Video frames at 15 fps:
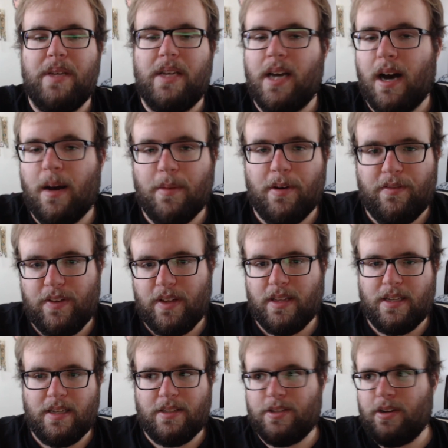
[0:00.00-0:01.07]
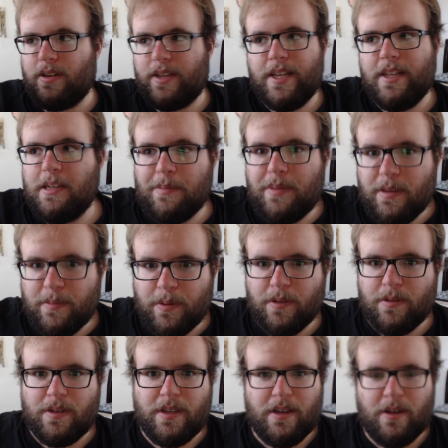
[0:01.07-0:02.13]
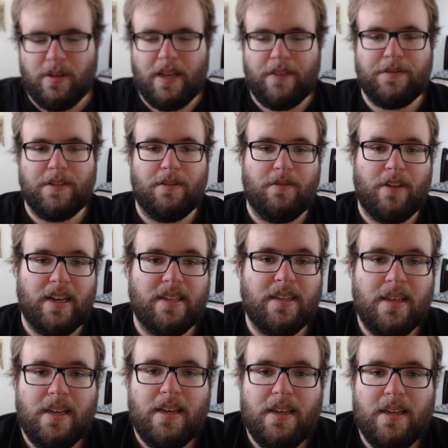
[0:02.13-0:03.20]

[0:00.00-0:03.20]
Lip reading: become a villain and start killing people, you know, left and right.